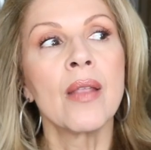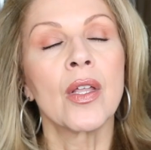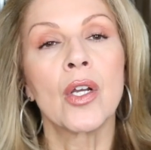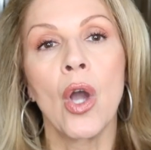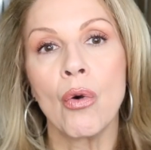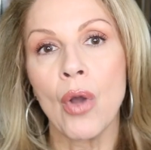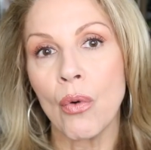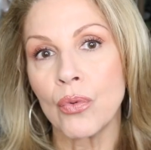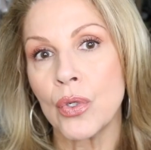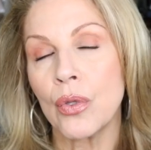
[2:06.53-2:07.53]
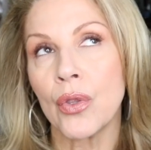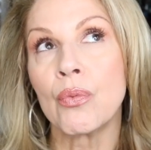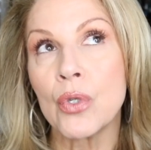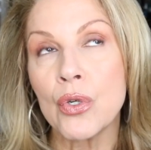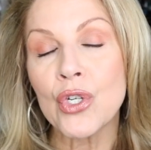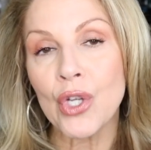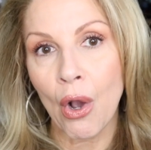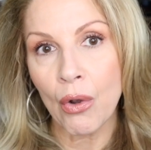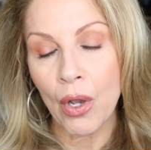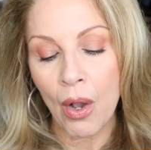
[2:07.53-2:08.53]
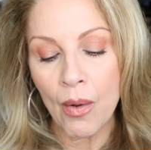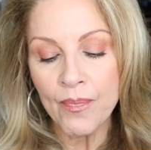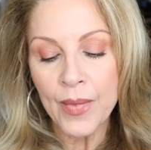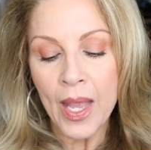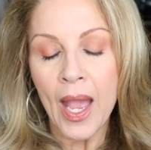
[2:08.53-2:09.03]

the Coco, the Rouge Coco,